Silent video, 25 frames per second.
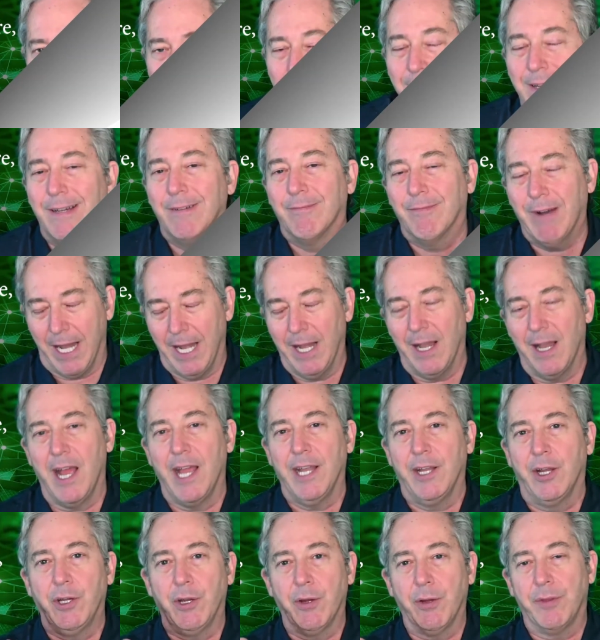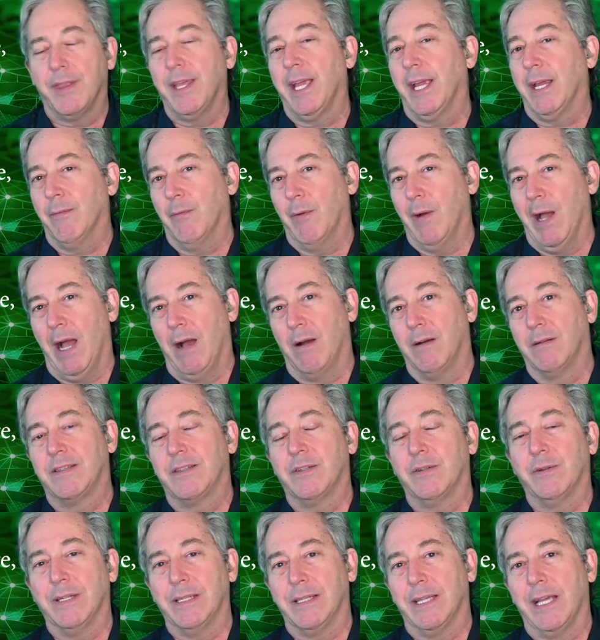Right, I know you're thinking, wow,
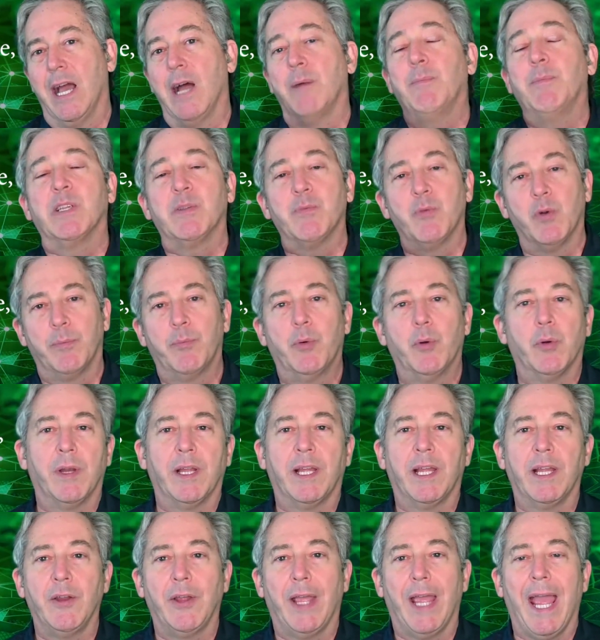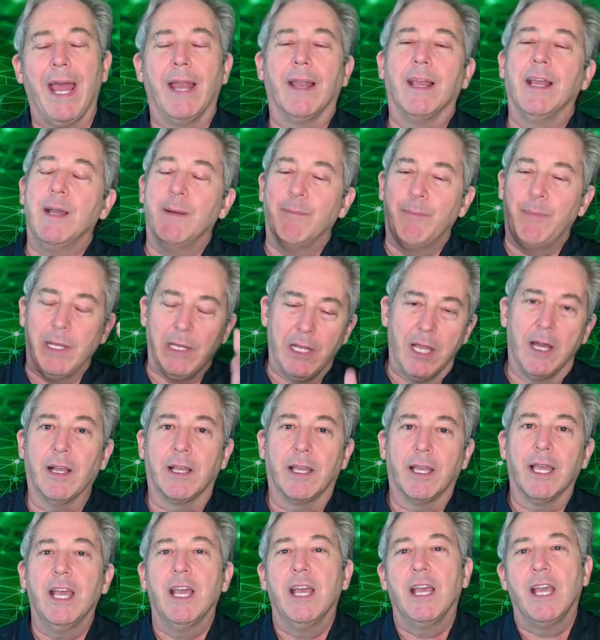seriously, how much more boring can you get? But look,
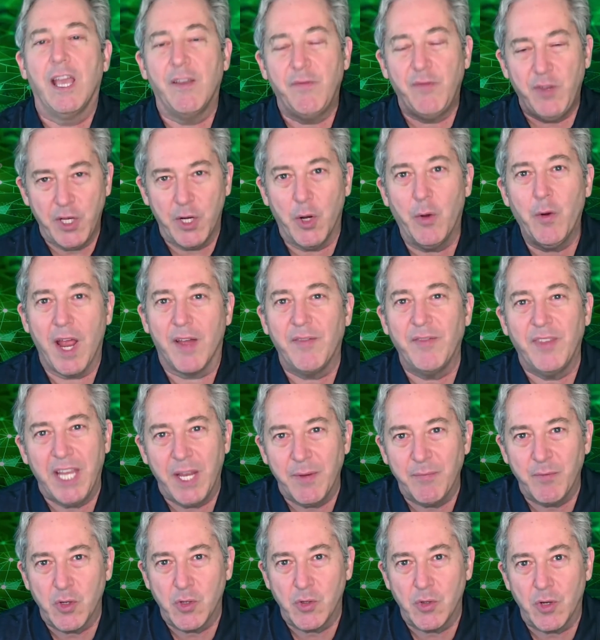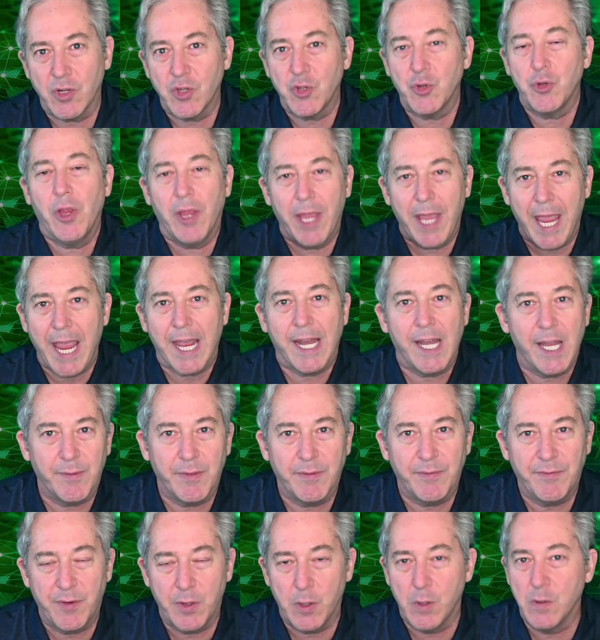if you don't have the infrastructure, you can't have the
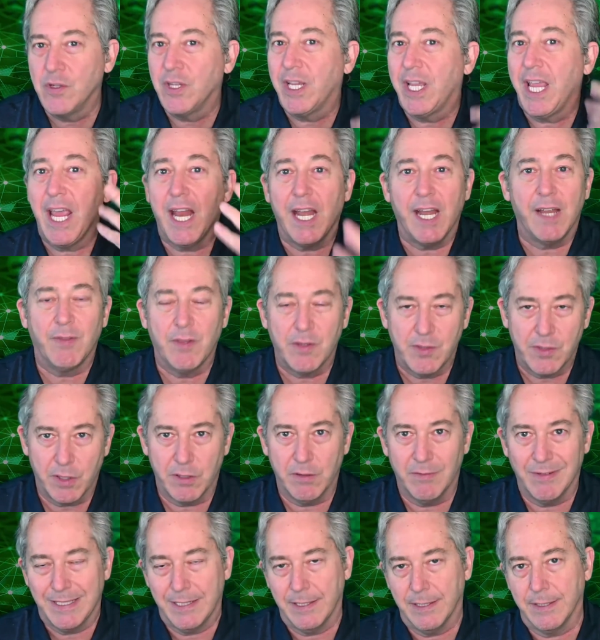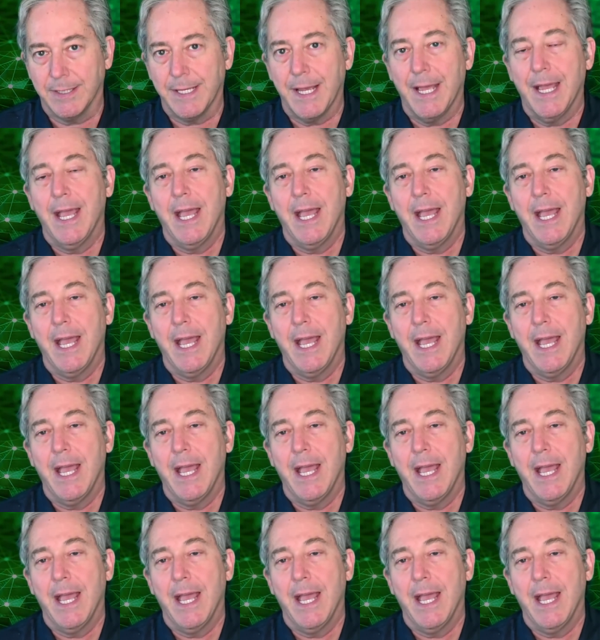phones, you can't have the services.